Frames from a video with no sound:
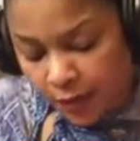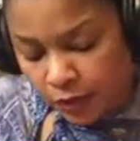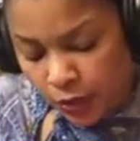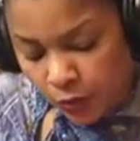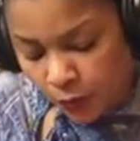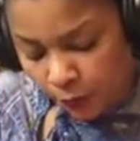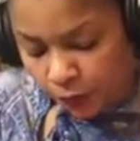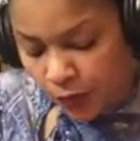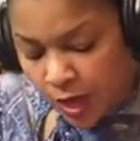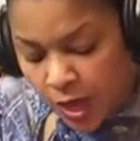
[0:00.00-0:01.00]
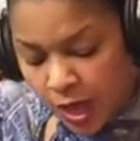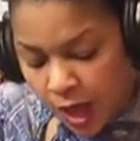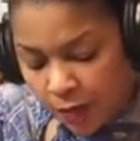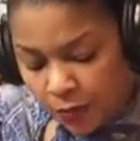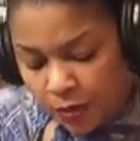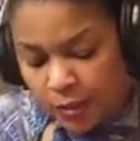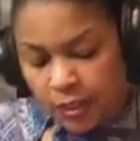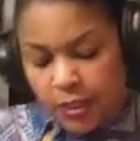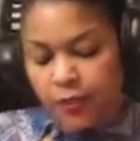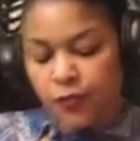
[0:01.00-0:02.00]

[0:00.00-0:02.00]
So I'm going to give